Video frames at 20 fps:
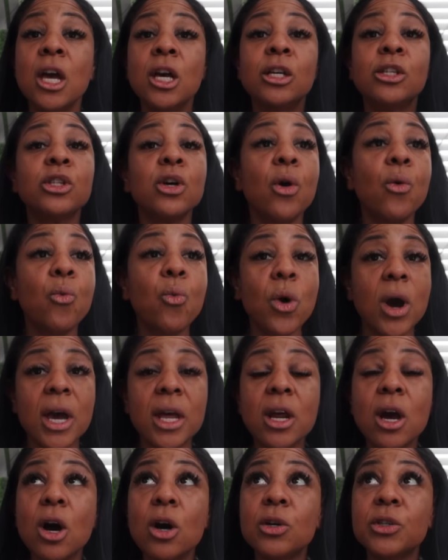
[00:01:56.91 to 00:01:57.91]
So
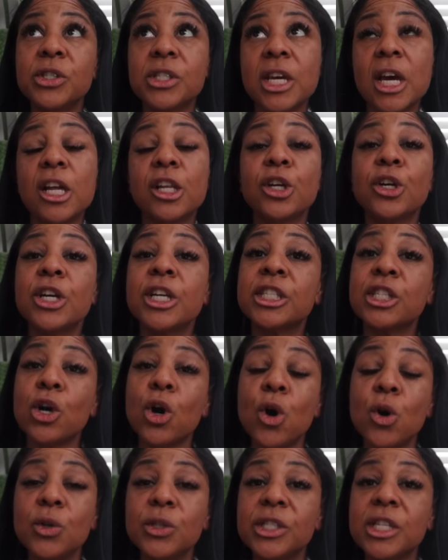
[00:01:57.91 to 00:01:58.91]
one wholesaler is a
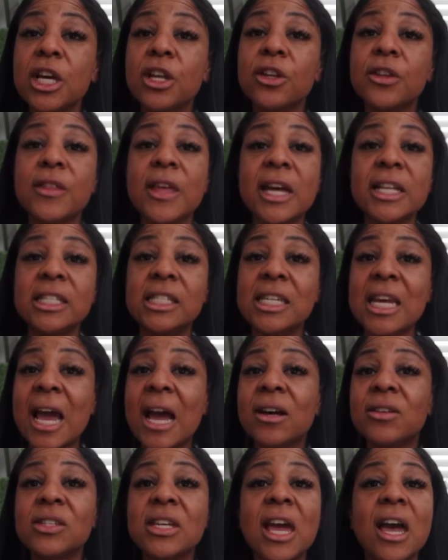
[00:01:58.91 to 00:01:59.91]
wholesaler that's
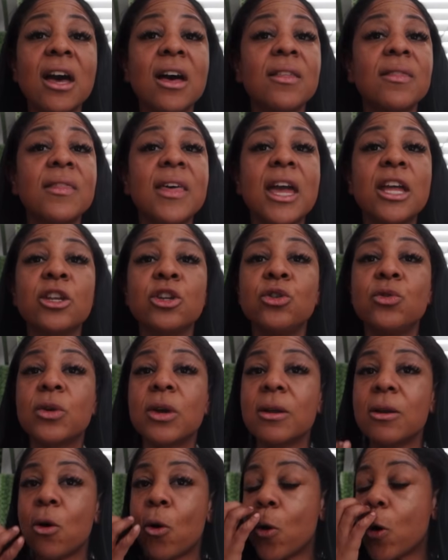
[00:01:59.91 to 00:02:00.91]
downtown that you
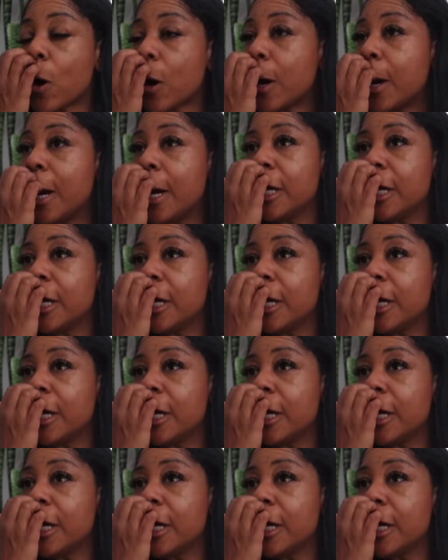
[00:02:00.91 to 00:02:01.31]
can, or